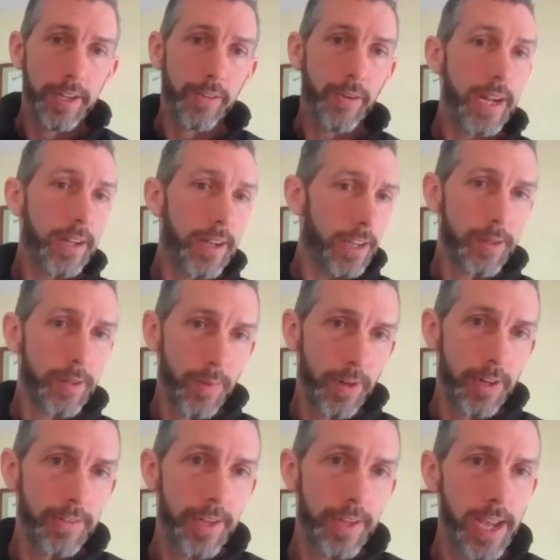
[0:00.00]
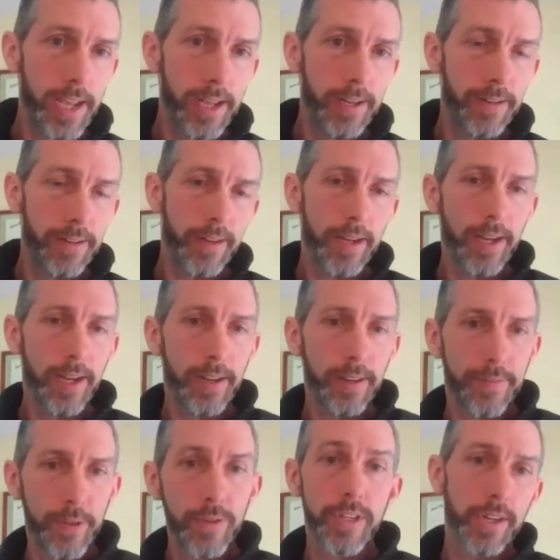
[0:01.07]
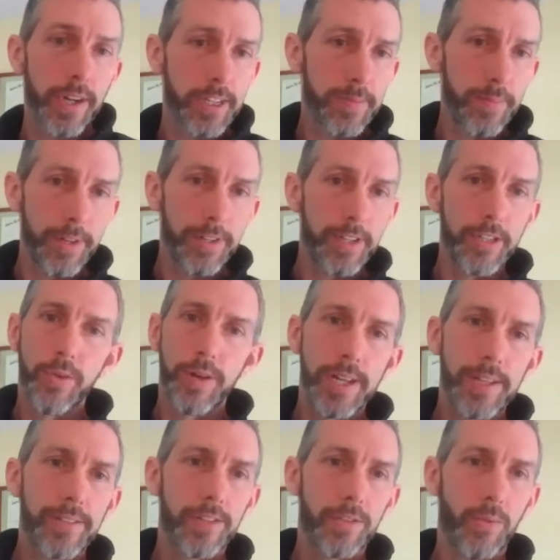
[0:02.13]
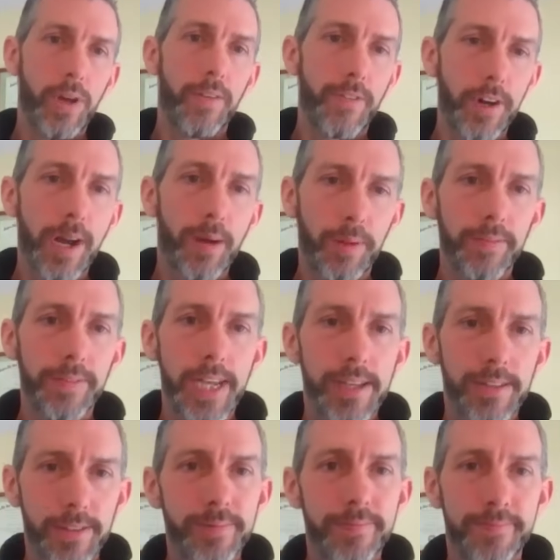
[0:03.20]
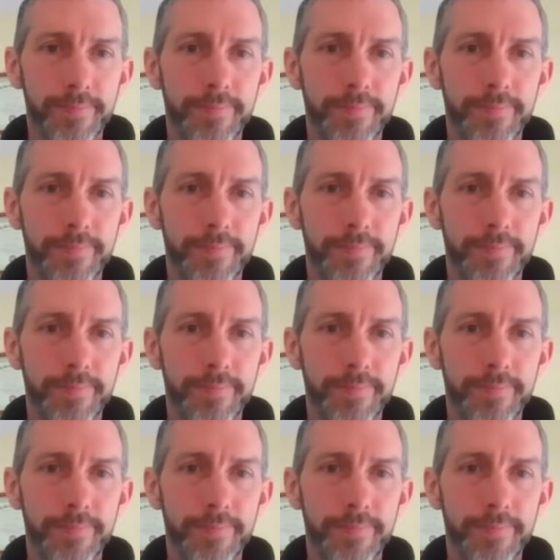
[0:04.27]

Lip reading: great customers and future customers to join us as well for a couple of days.